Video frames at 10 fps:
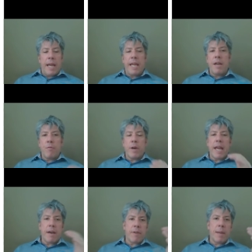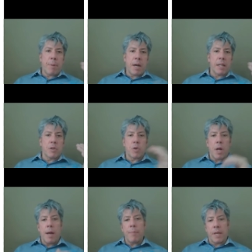If we have a
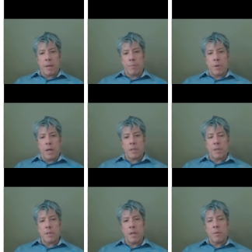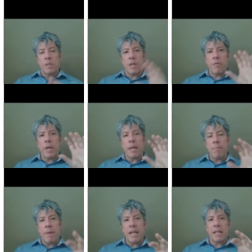polytropic process, in other words, if we
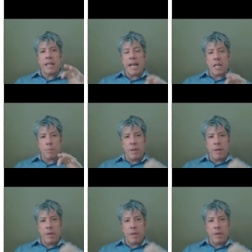can make the gas